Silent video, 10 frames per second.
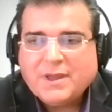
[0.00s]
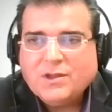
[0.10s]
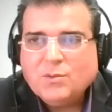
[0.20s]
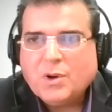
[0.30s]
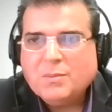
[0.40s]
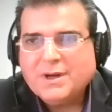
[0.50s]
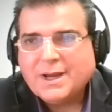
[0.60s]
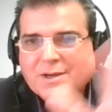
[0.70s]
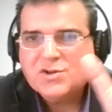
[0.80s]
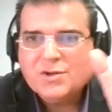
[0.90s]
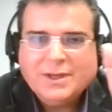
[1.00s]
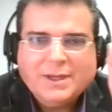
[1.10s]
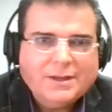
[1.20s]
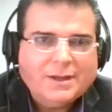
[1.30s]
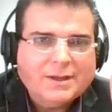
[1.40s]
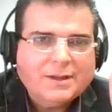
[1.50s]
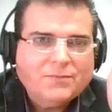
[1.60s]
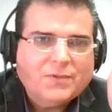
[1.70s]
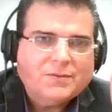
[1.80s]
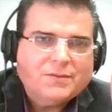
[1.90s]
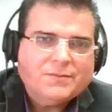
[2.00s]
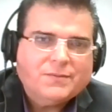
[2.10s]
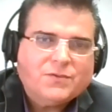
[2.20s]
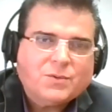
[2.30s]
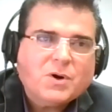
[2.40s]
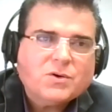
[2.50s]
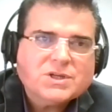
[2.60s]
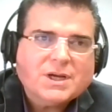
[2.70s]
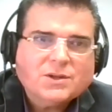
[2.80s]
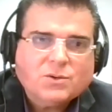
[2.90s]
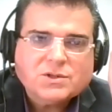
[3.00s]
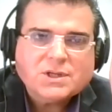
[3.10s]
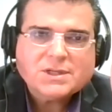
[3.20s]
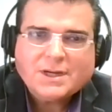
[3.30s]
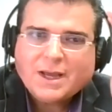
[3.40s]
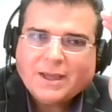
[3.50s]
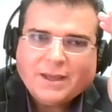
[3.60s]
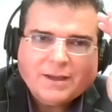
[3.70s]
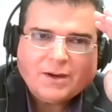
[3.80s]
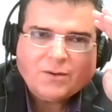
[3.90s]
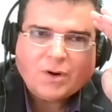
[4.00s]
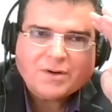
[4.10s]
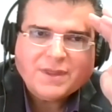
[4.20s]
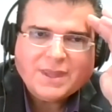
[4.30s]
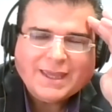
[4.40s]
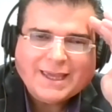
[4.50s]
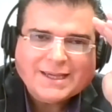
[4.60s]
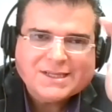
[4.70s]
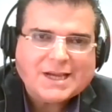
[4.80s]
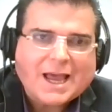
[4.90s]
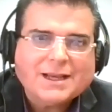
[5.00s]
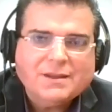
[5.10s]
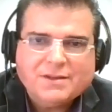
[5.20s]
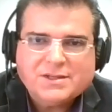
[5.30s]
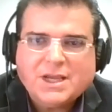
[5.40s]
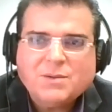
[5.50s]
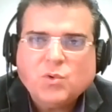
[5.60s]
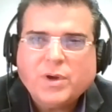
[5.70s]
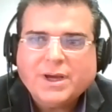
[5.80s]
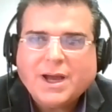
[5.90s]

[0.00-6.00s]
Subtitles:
Thank you, Bob. And actually, from our side, Kostas and I are thinking exactly the same way,